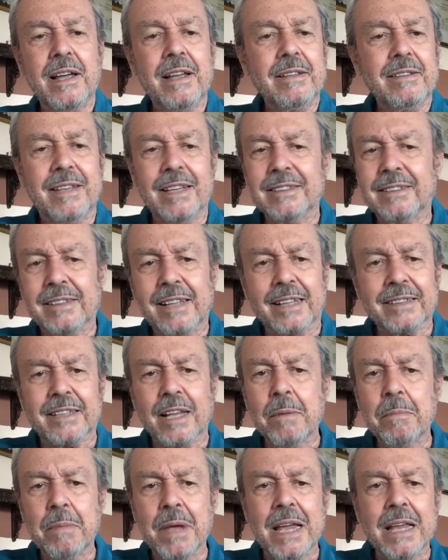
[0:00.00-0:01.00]
This
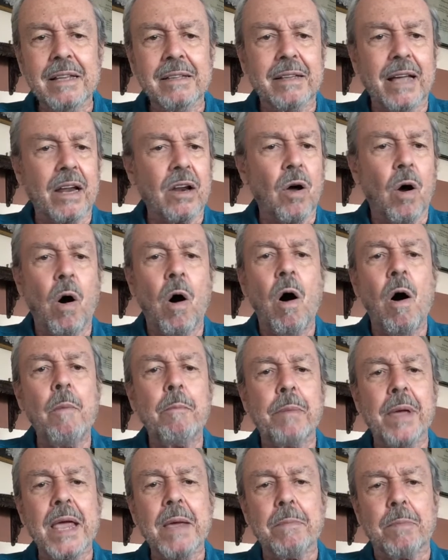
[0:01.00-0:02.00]
doesn't mean that all
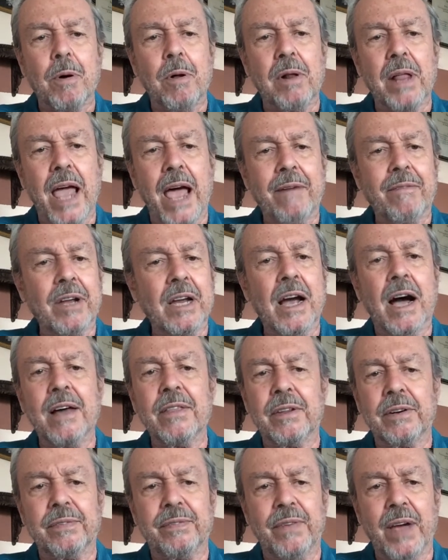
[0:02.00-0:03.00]
people having
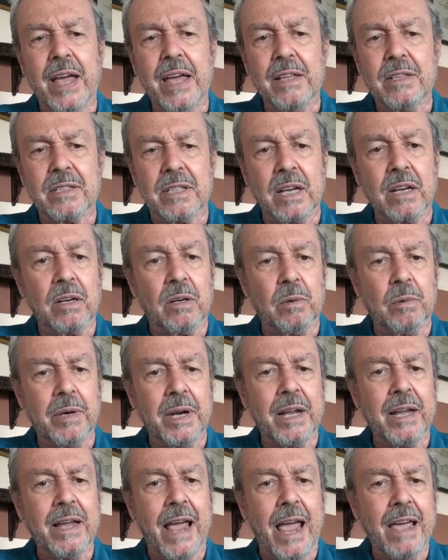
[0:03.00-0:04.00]
other faiths,
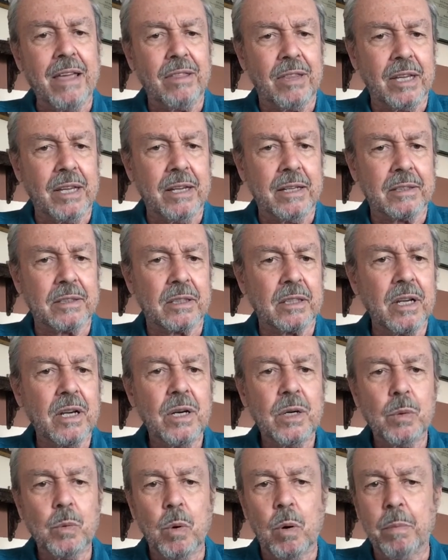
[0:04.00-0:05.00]
including atheists,
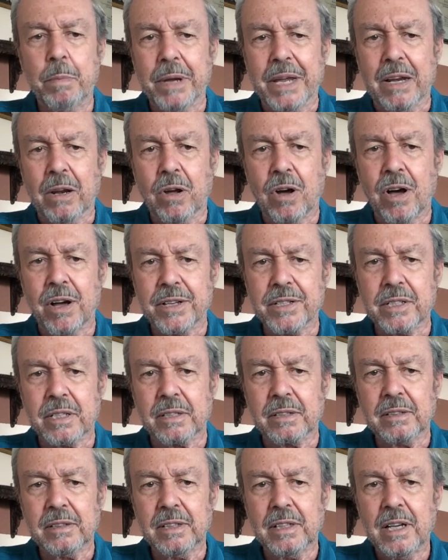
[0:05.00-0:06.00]
will be
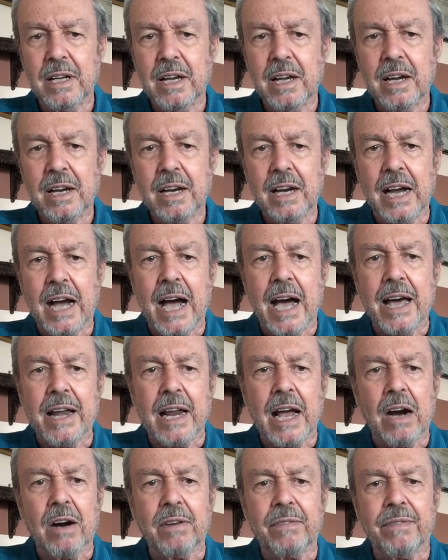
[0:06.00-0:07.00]
lost. God,
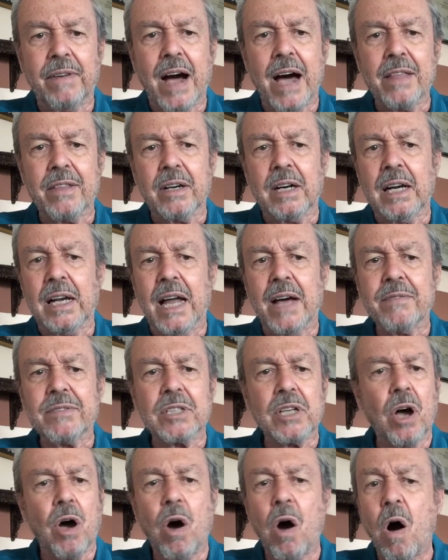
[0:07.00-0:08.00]
our Father, loves
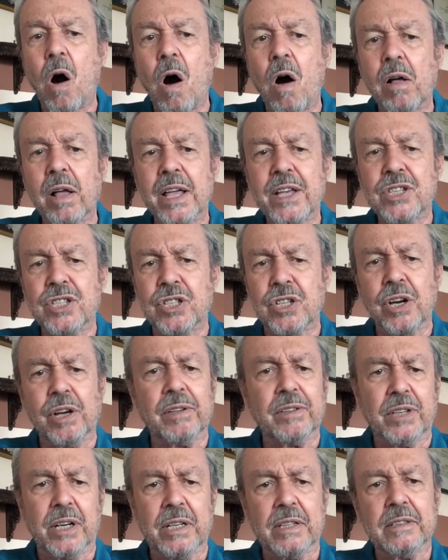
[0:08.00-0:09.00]
all His
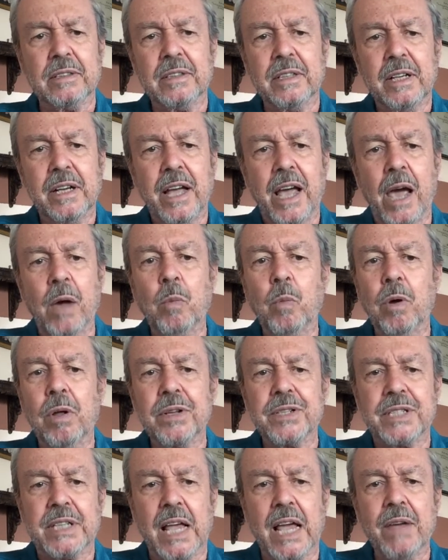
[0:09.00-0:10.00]
children and will
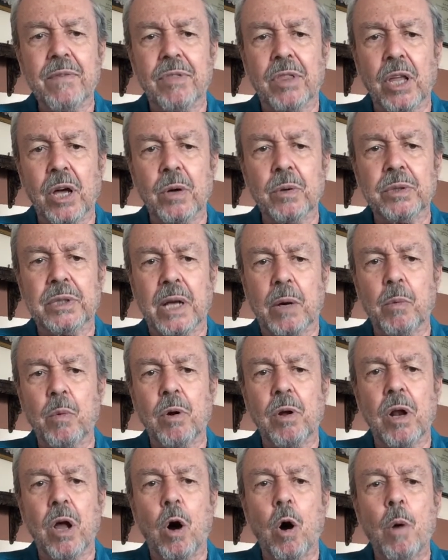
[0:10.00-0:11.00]
save those that
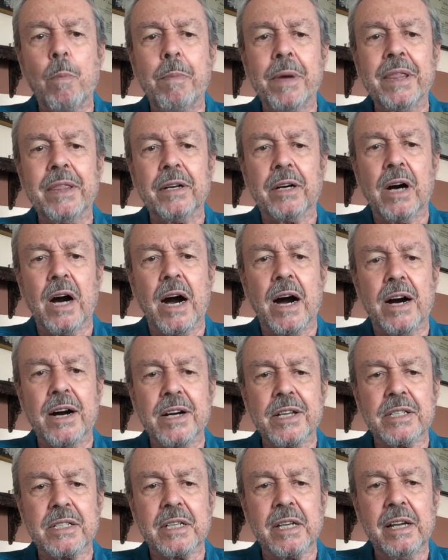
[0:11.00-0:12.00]
will open their
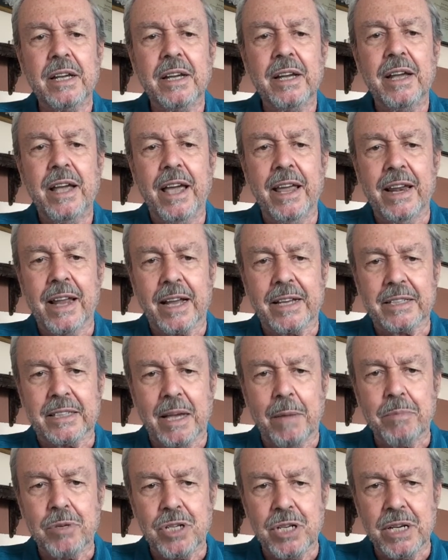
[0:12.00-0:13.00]
hearts and
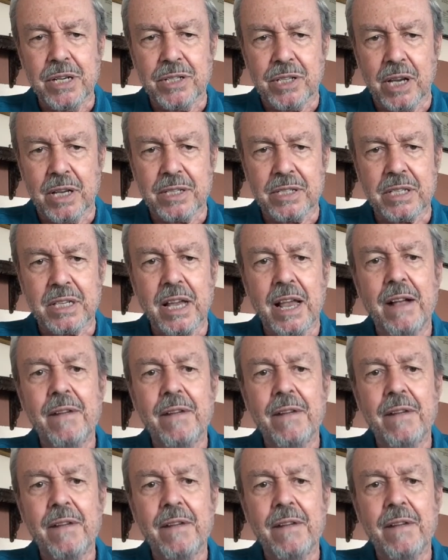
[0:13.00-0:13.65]
accept Jesus.